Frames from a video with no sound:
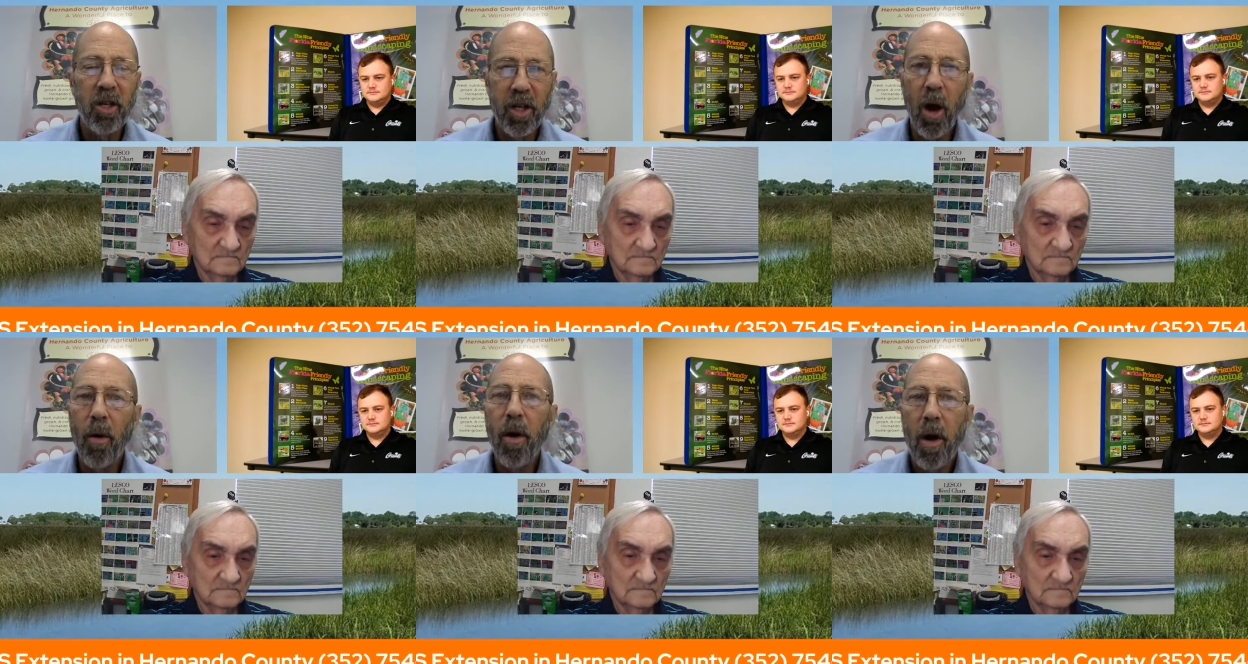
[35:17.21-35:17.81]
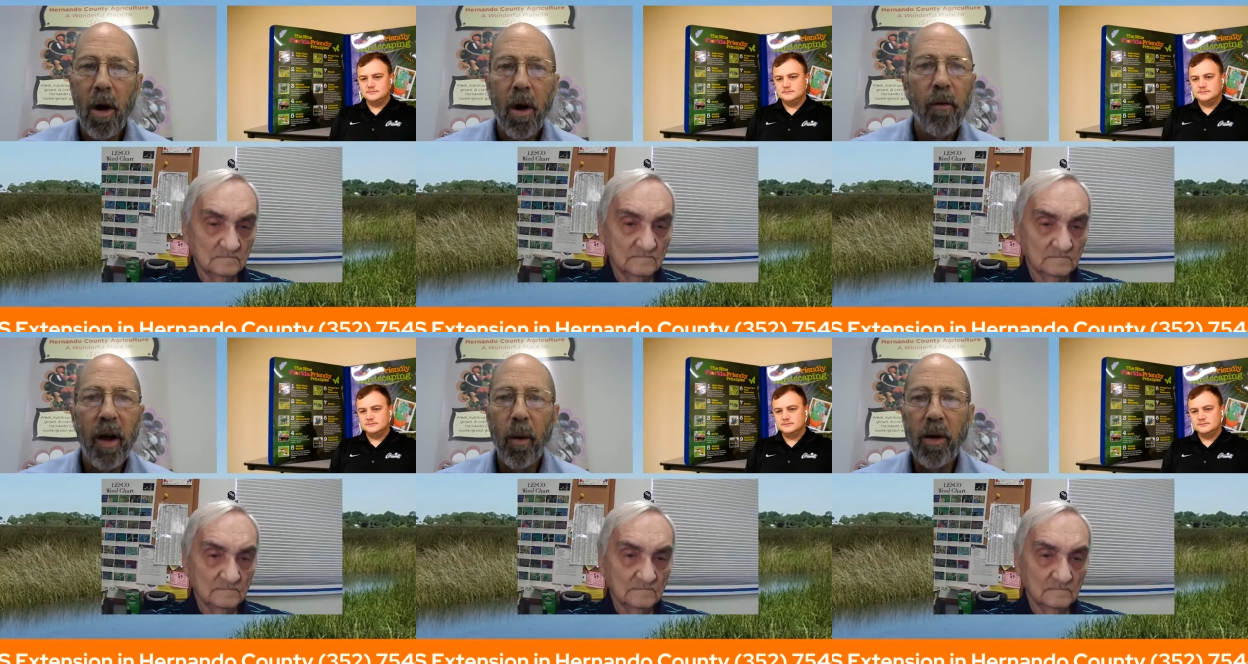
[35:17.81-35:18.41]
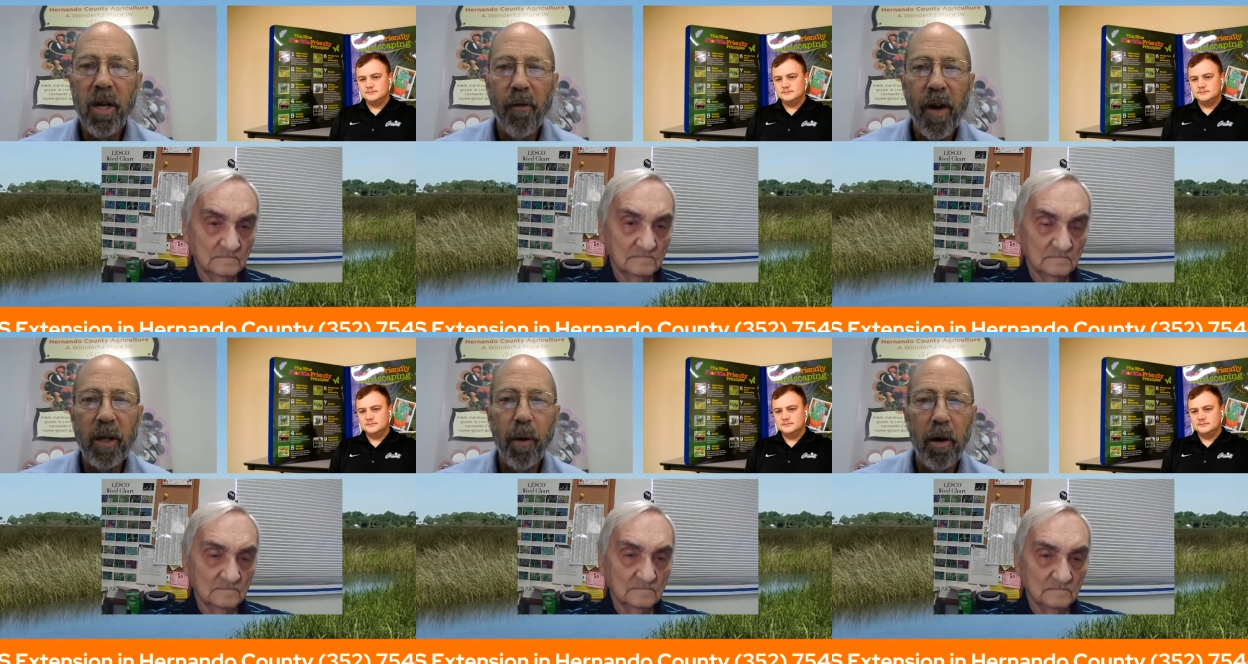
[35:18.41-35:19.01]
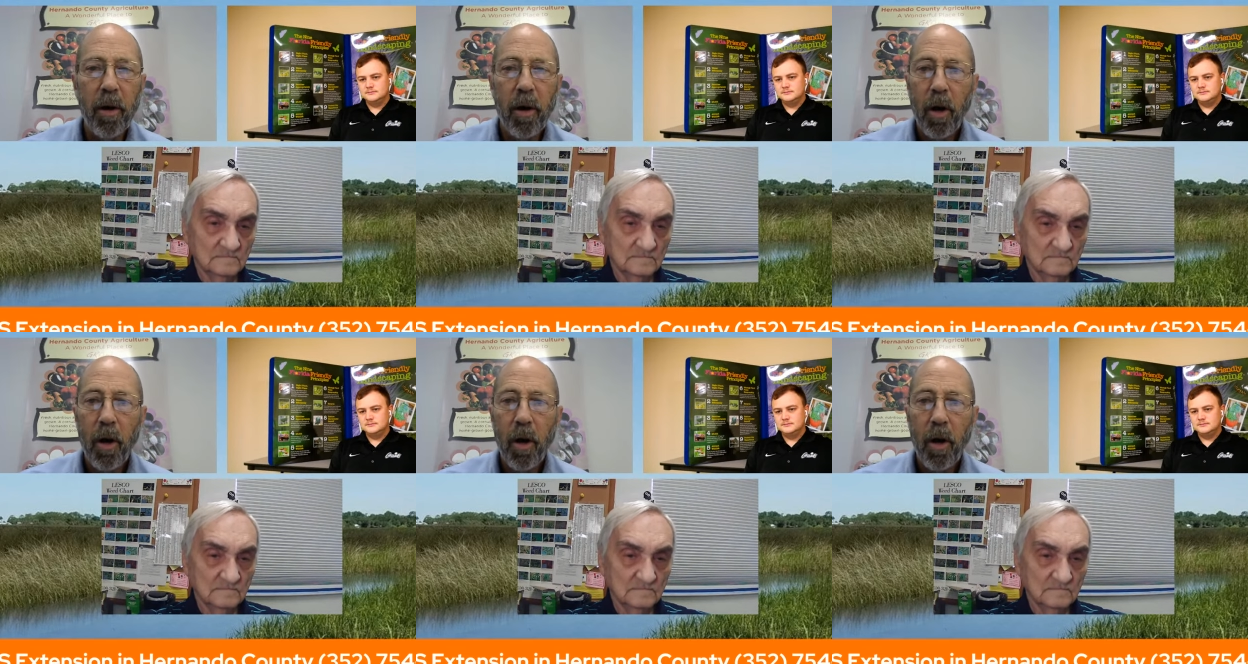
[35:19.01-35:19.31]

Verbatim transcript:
Speaker 1: So follow us on Facebook.